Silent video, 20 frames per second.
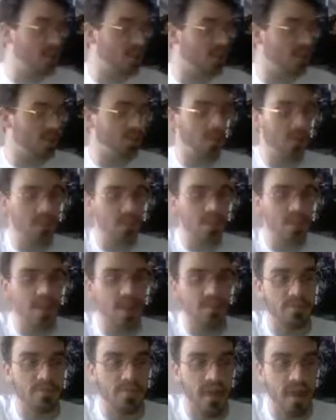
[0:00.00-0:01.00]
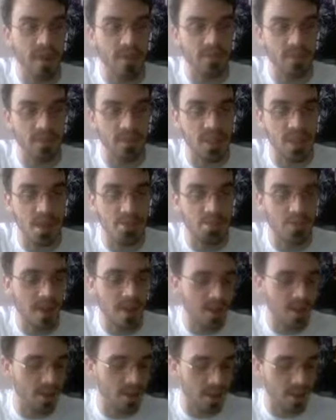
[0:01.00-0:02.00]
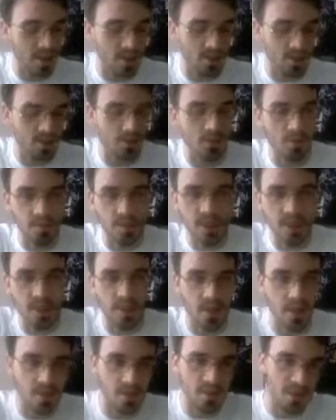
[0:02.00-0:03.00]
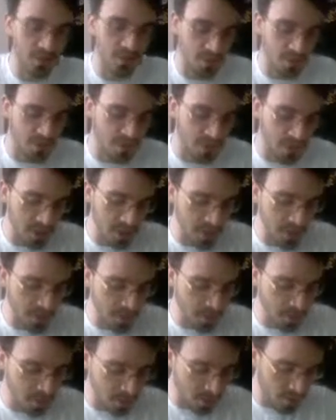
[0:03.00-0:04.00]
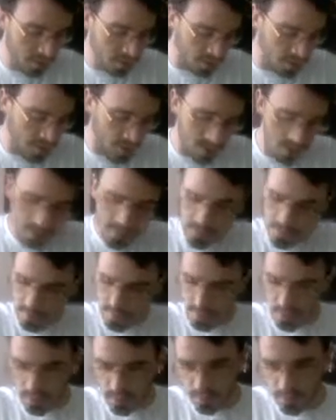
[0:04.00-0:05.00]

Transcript: forget that you can tap 5 and tap that, and you'll make another Sliver. So,